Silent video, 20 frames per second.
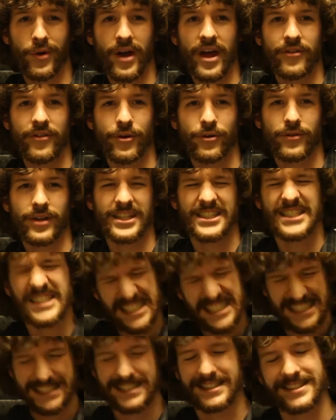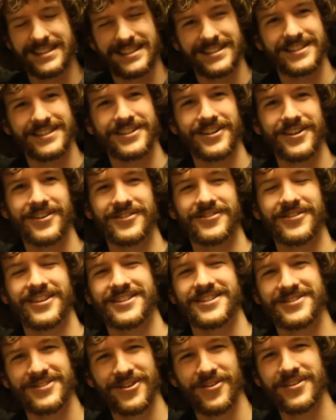And they're like, yes! You know, they're like
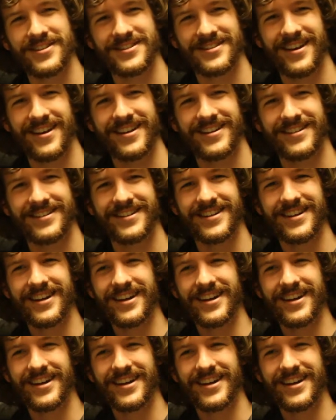so excited